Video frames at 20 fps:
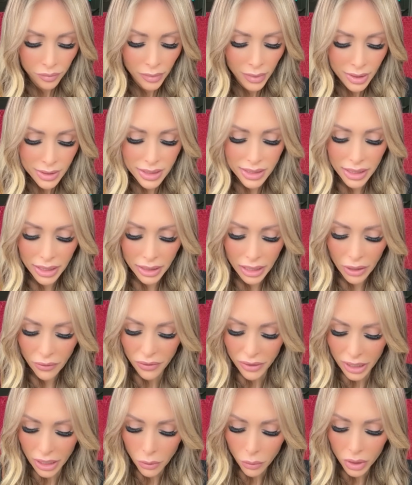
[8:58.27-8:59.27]

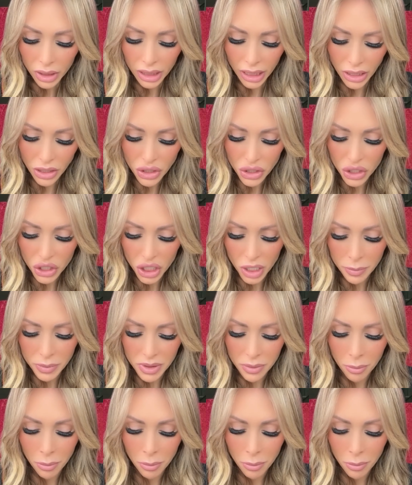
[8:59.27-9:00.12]
Significant relationships